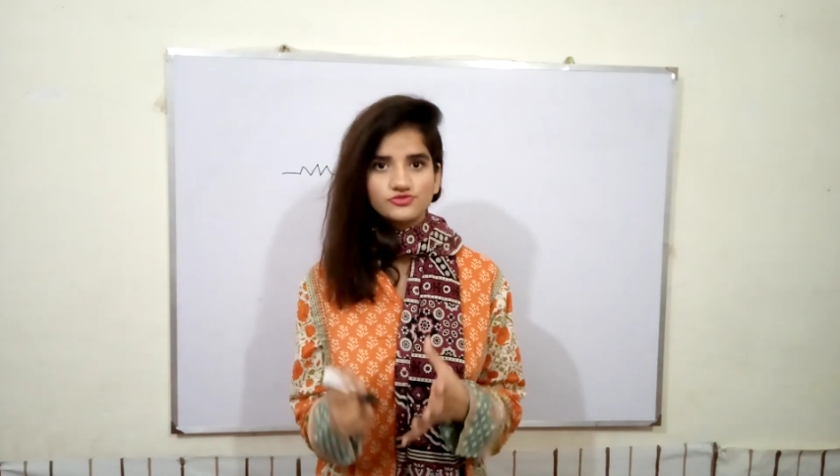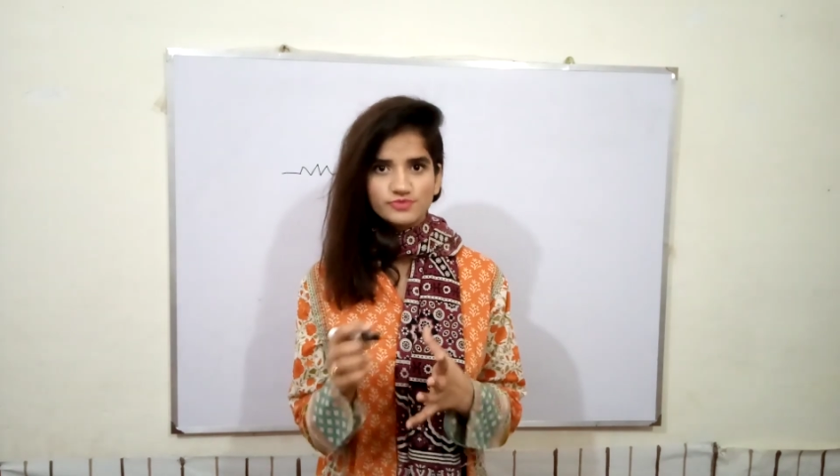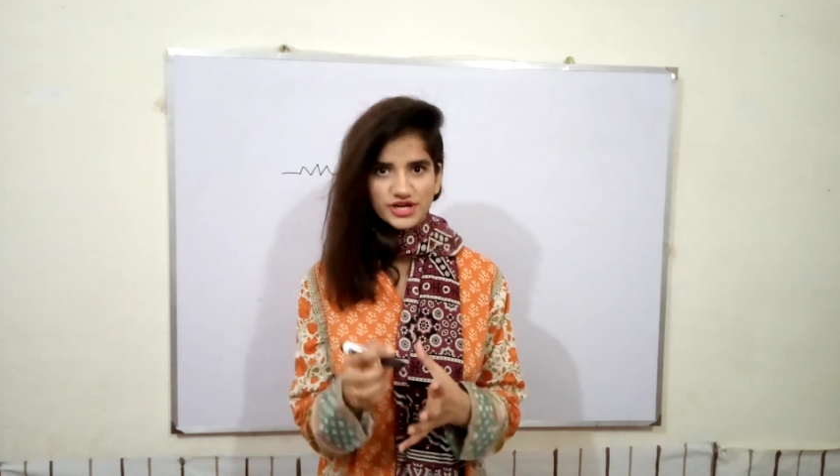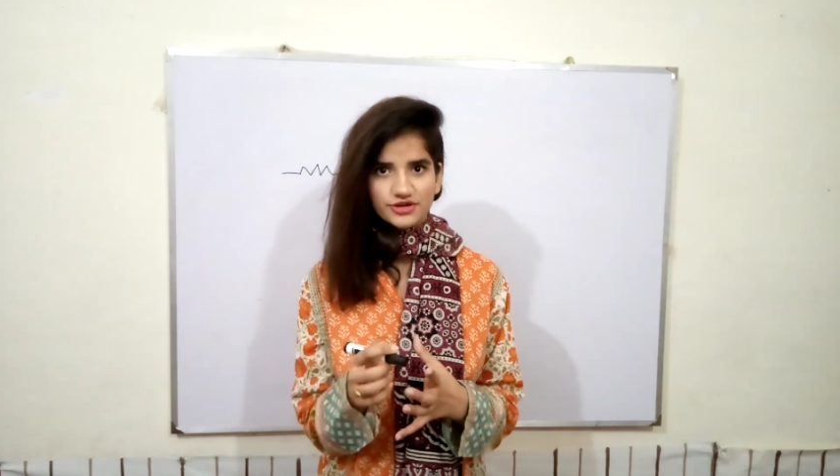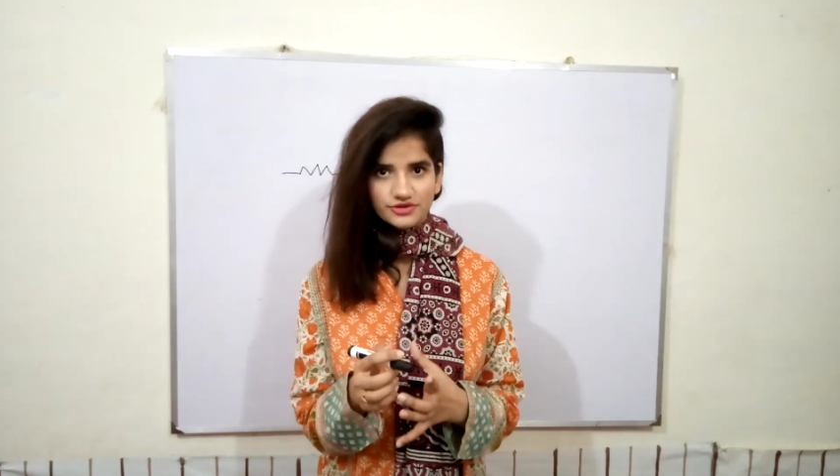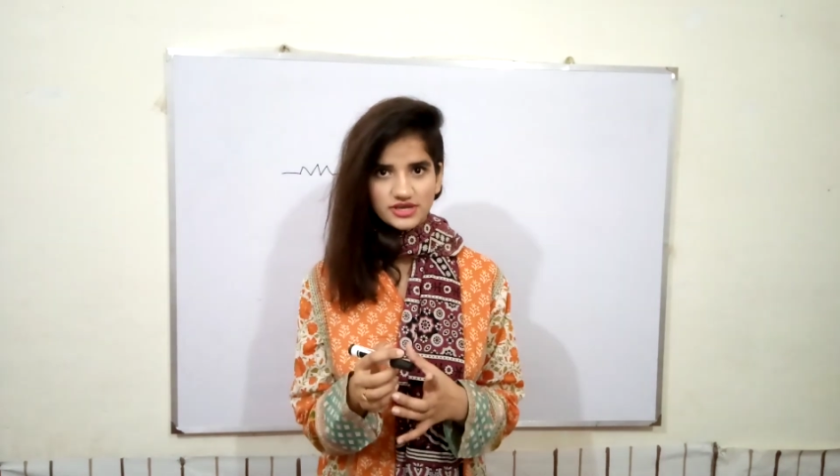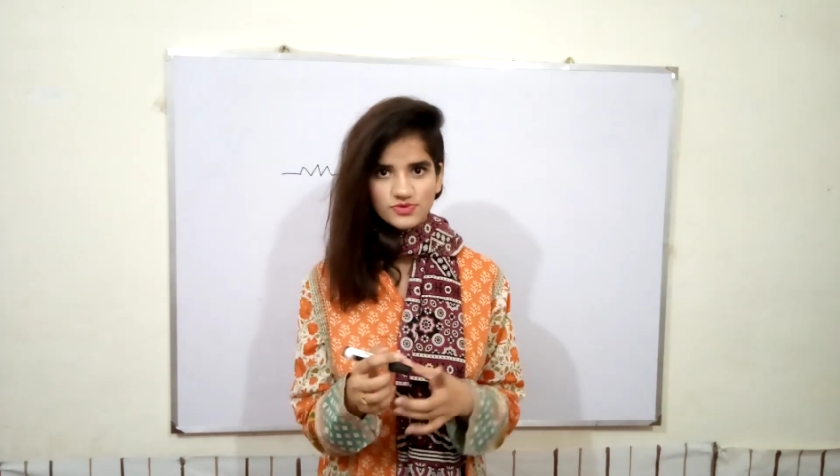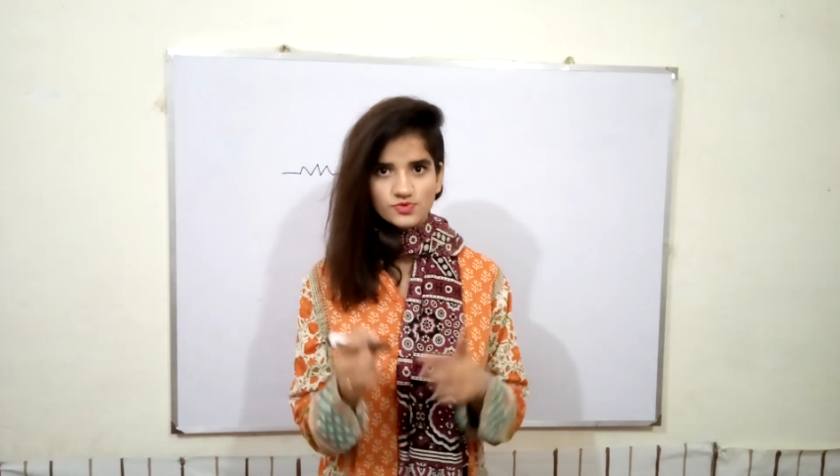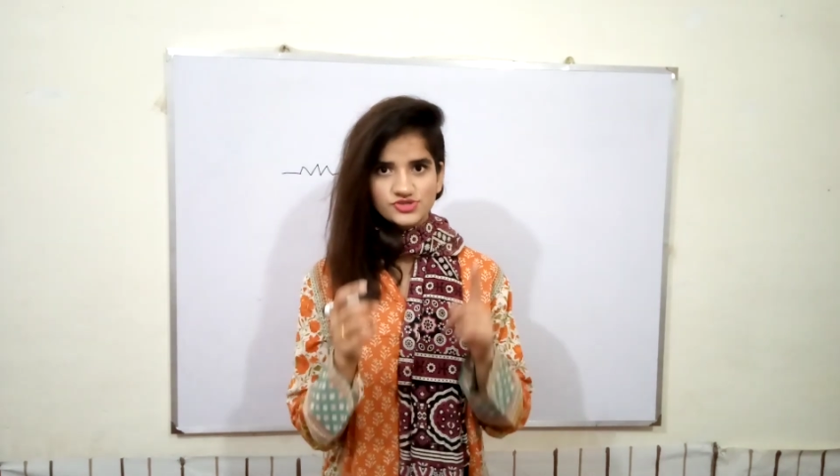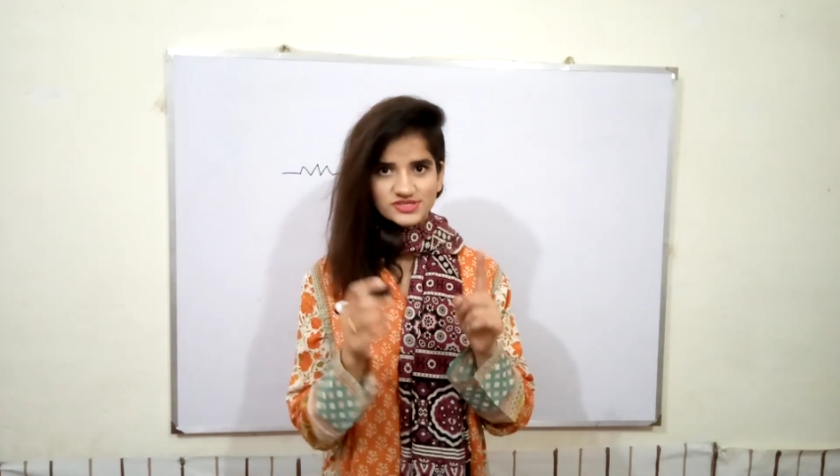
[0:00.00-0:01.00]
mercury,
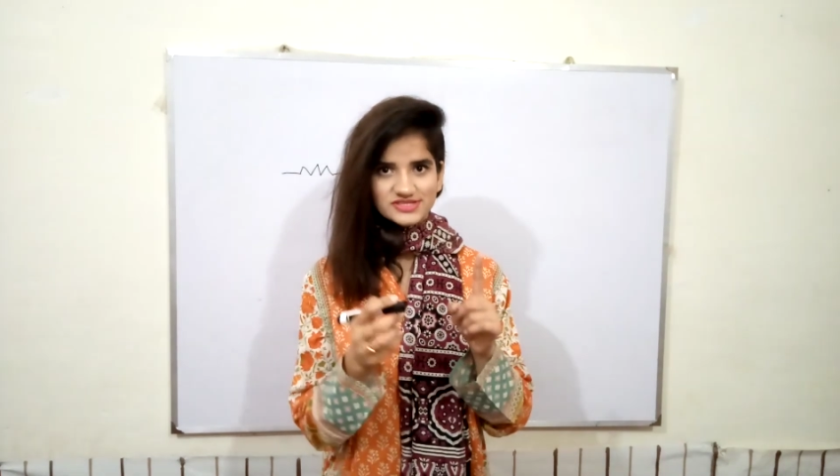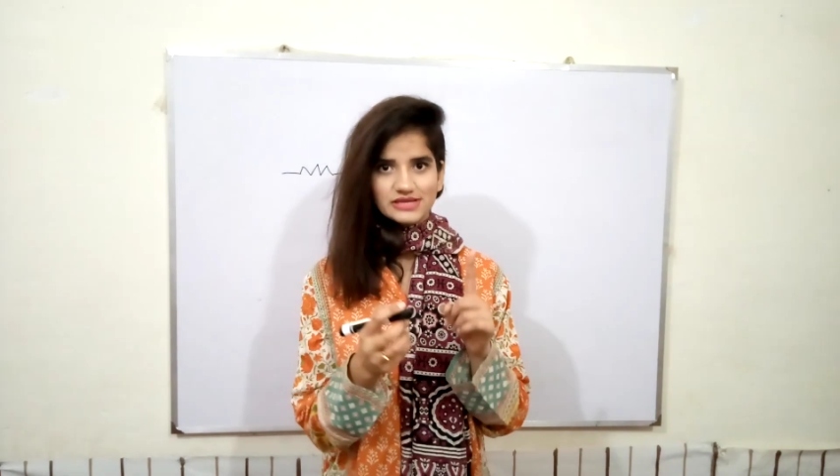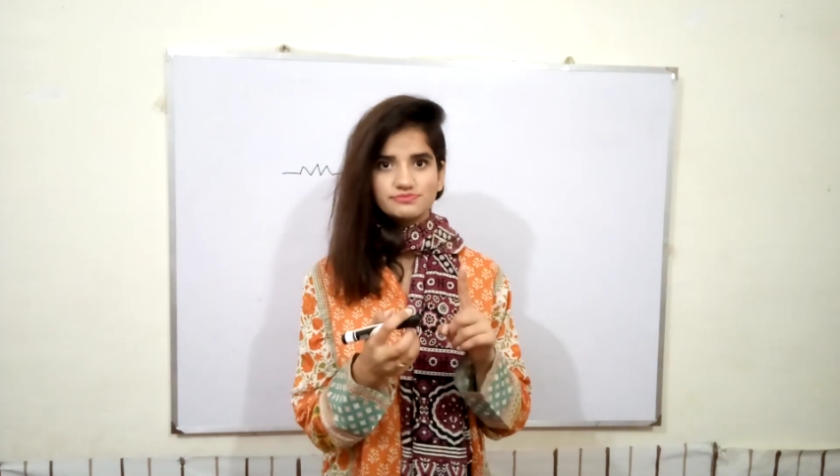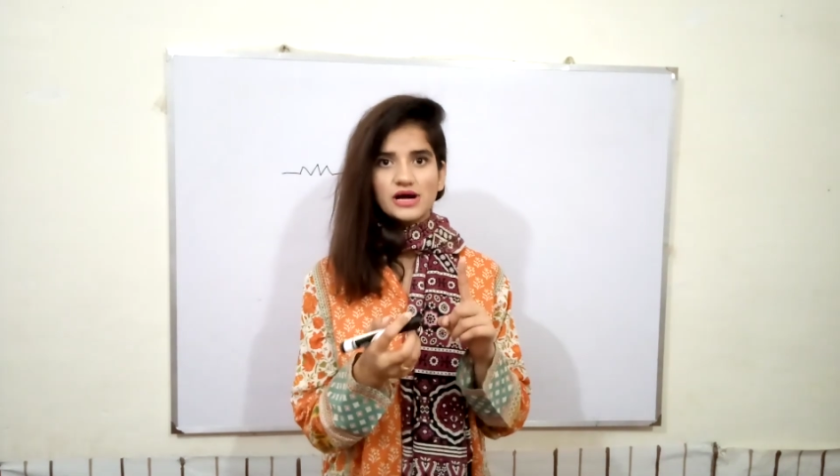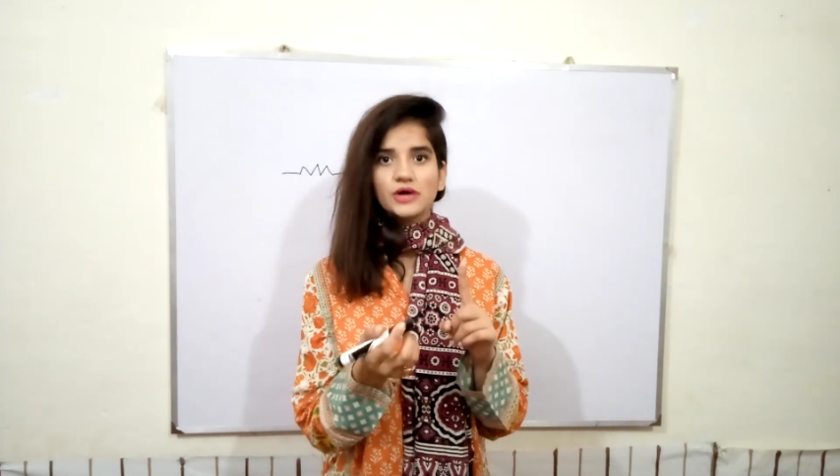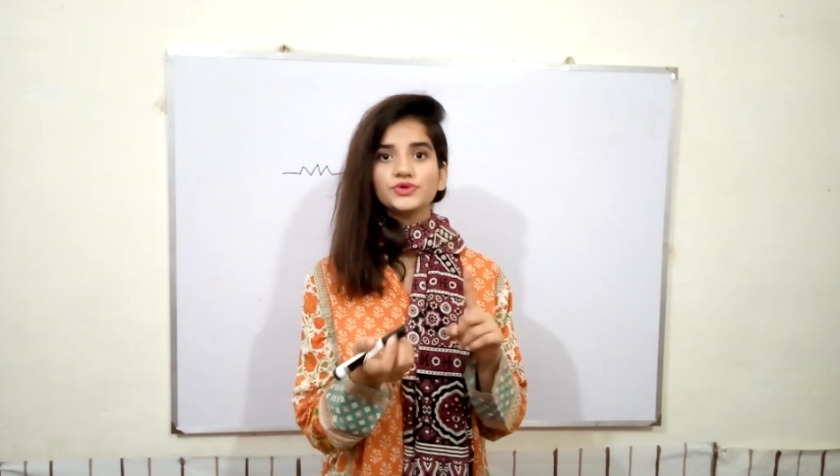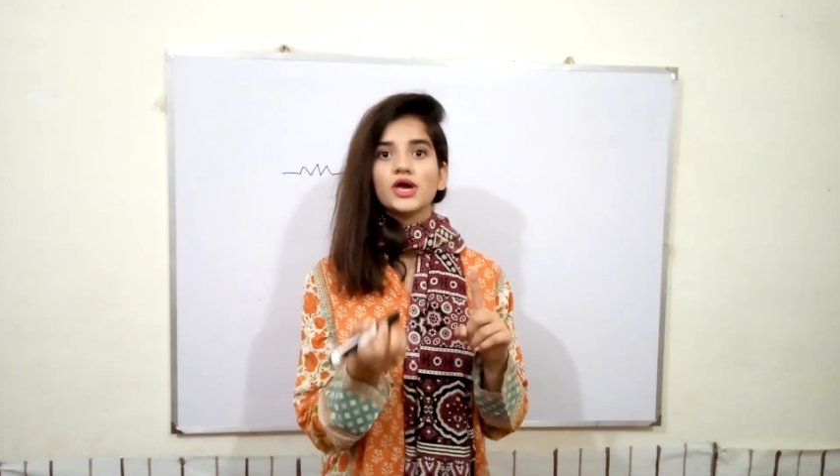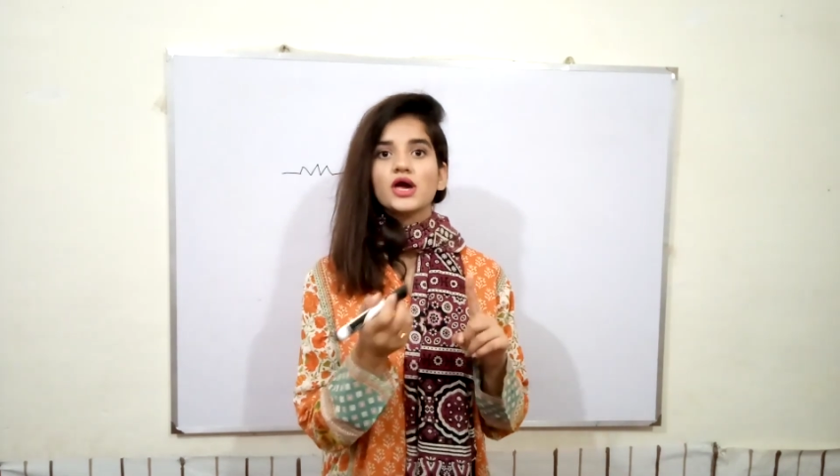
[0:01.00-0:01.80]
which is about